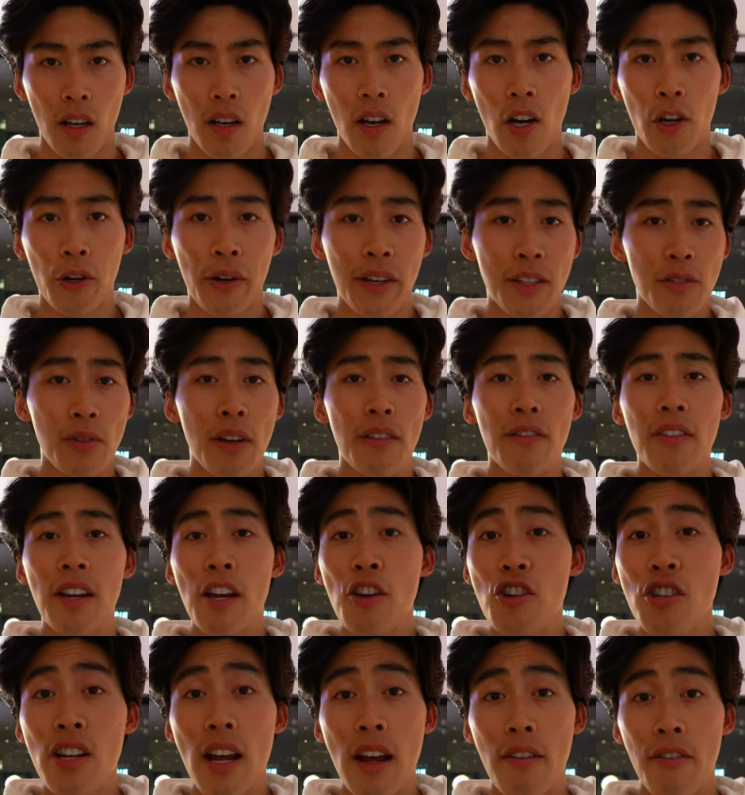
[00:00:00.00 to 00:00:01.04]
Okay, so I
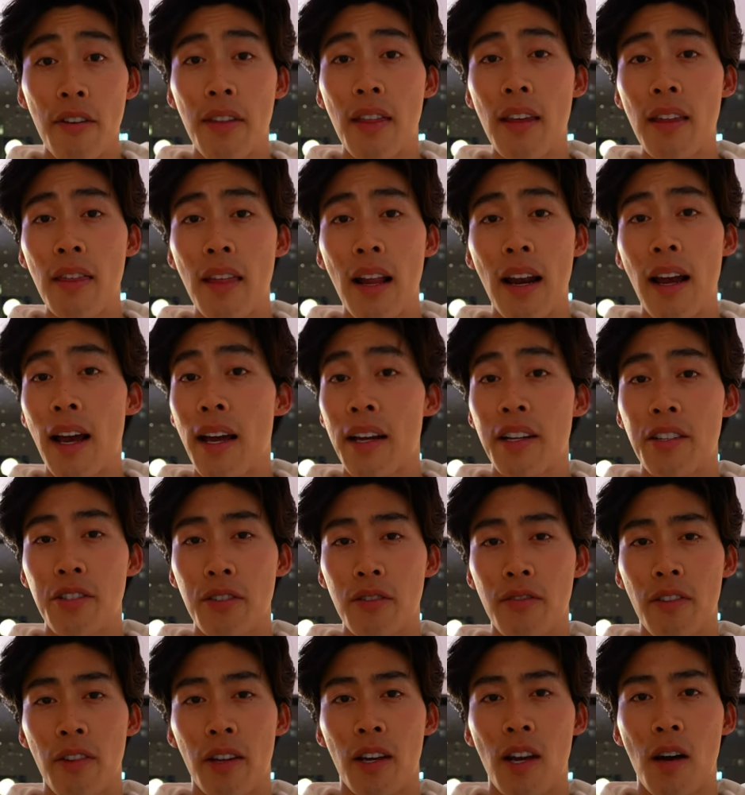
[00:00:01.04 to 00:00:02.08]
finished everything that I had to do
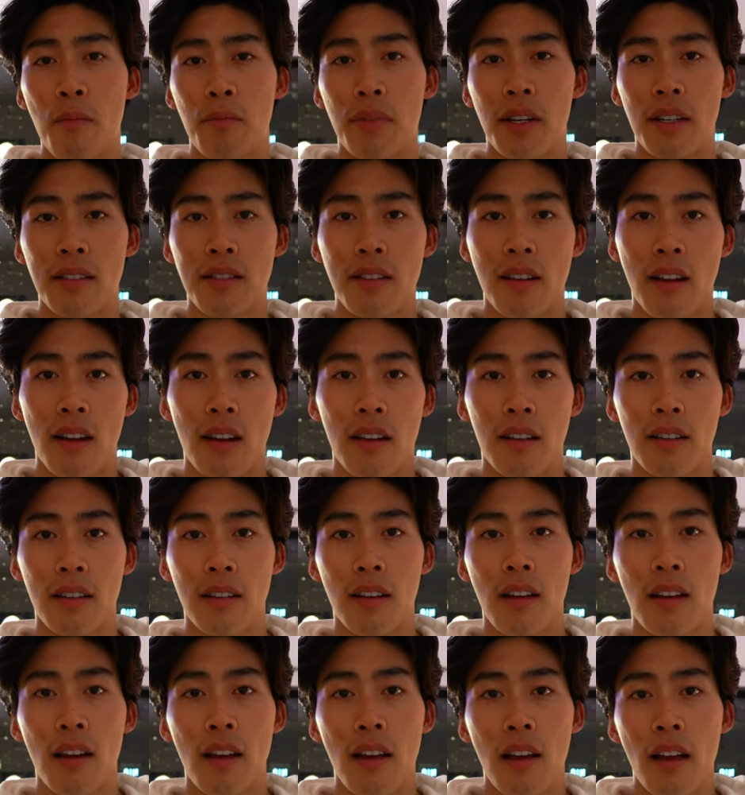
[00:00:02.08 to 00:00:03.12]
for the company today.
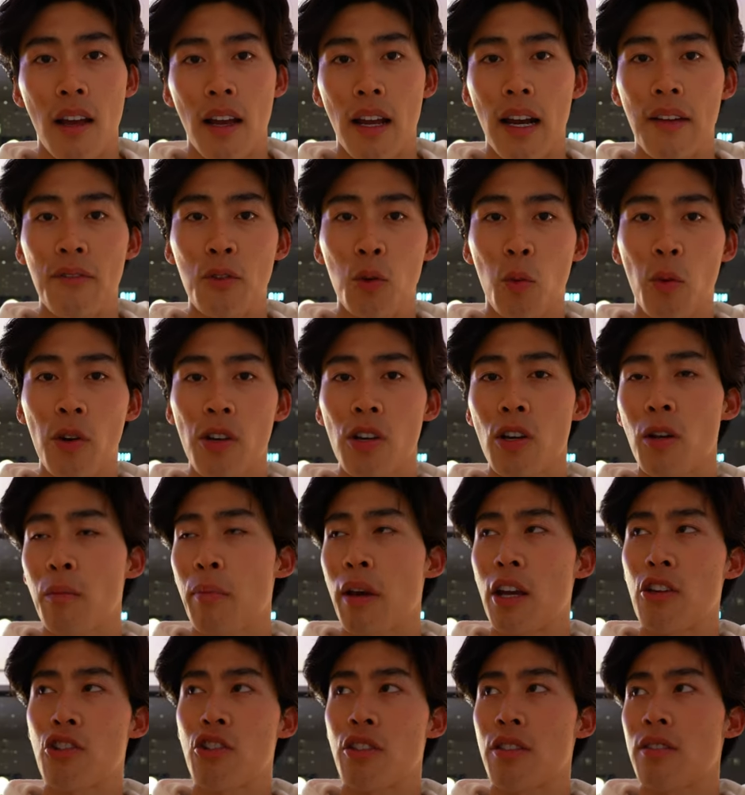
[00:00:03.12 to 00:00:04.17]
And after working on
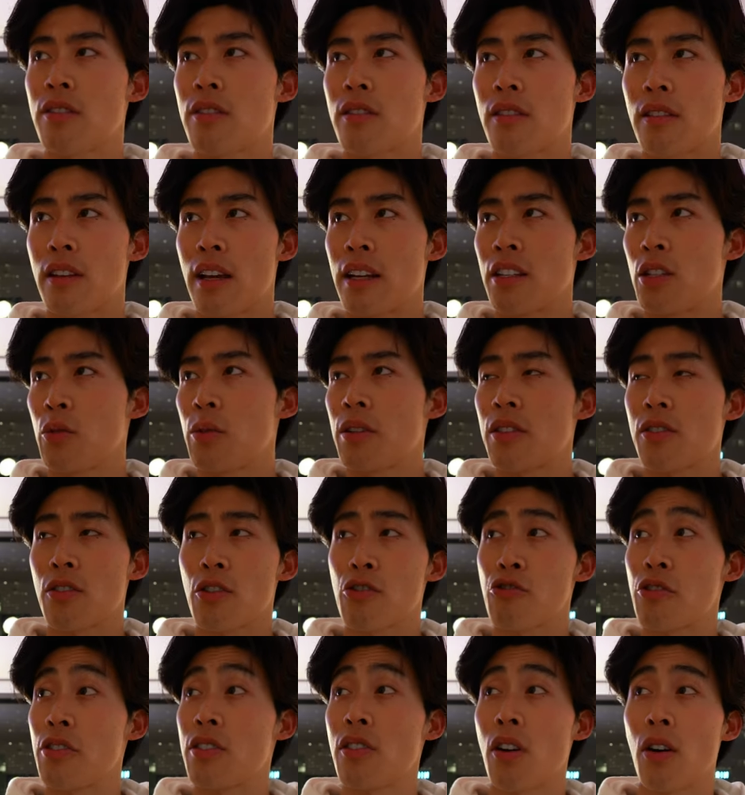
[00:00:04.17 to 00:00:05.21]
patients and doing
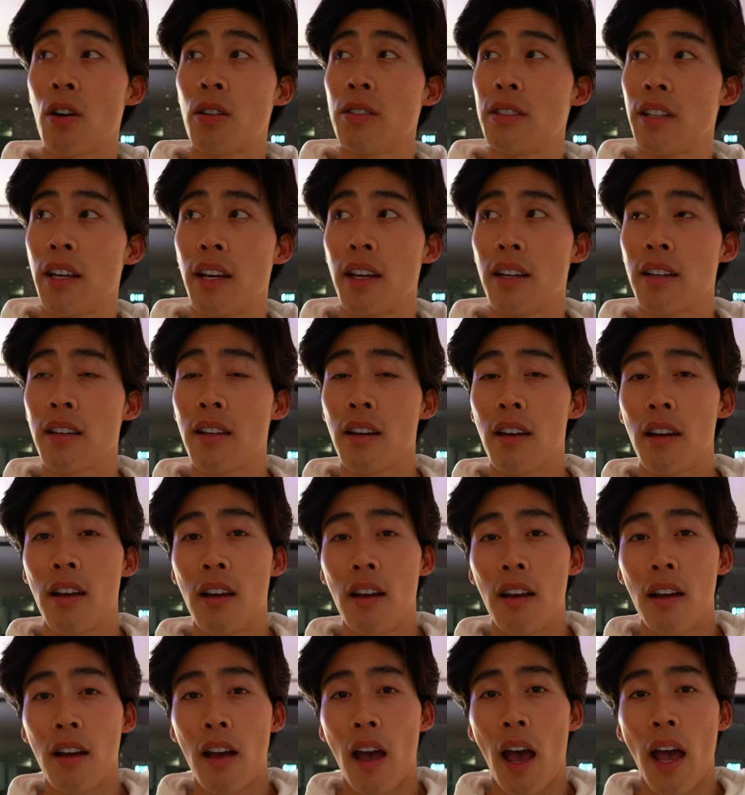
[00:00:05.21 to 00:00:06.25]
surgeries all day,
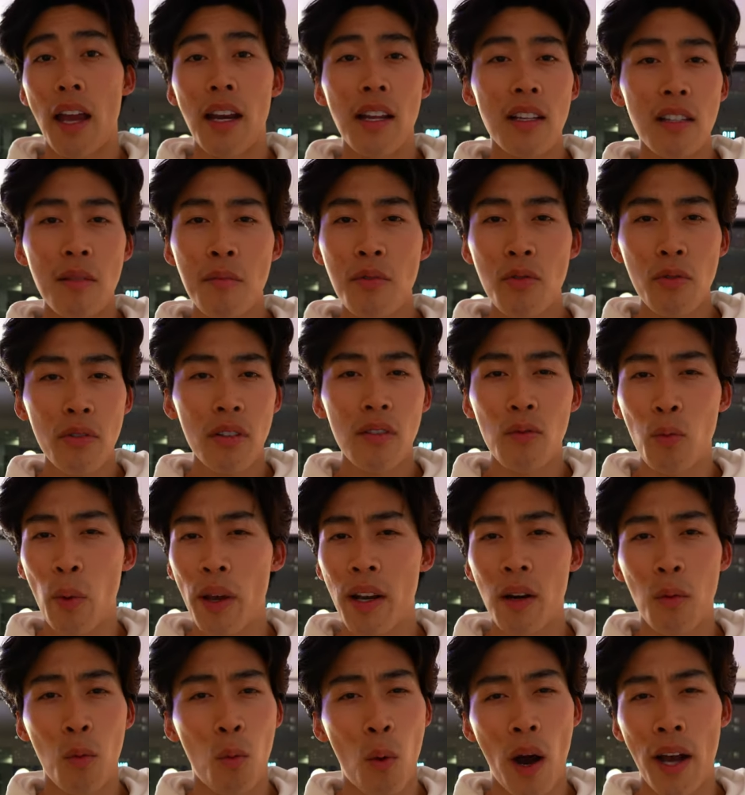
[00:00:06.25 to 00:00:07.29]
I need some sort of way
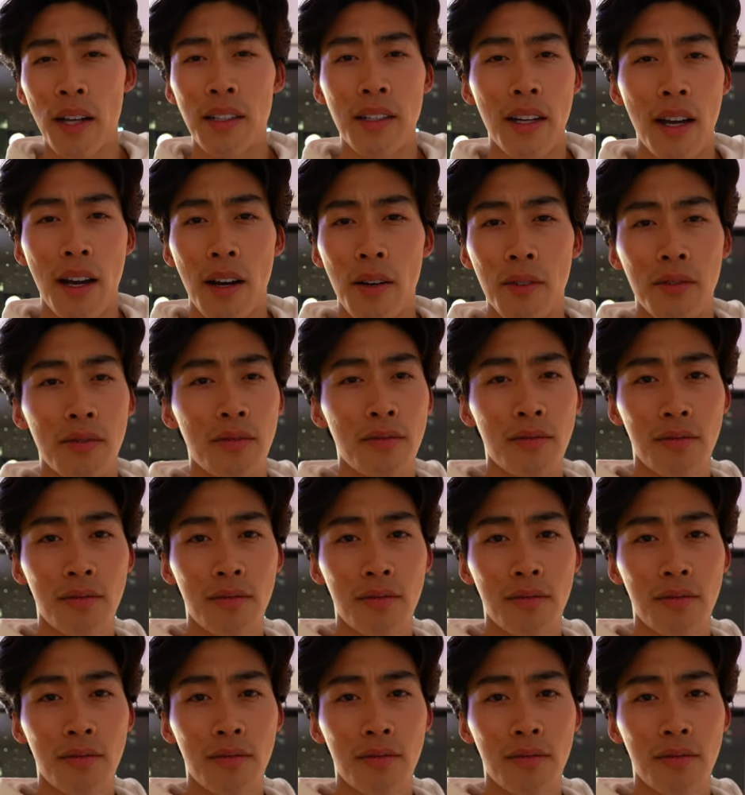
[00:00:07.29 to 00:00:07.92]
to wind down.